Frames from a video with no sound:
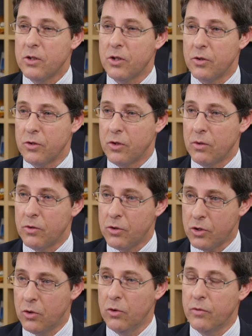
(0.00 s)
So the
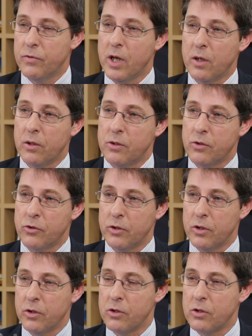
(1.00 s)
School of Dentistry
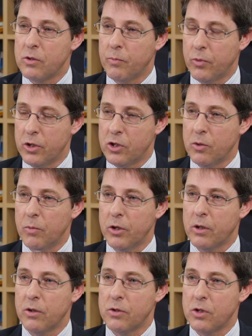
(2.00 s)
is principally
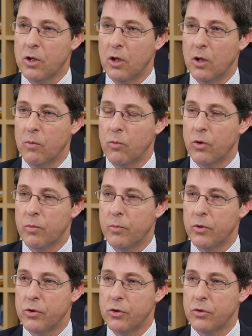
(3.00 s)
concerned with
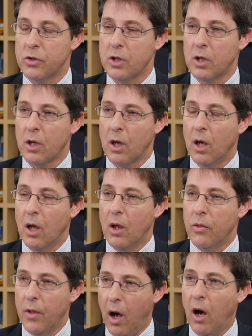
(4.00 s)
producing
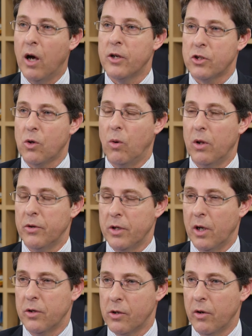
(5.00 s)
the highest quality
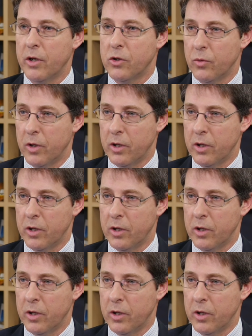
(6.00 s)
undergraduate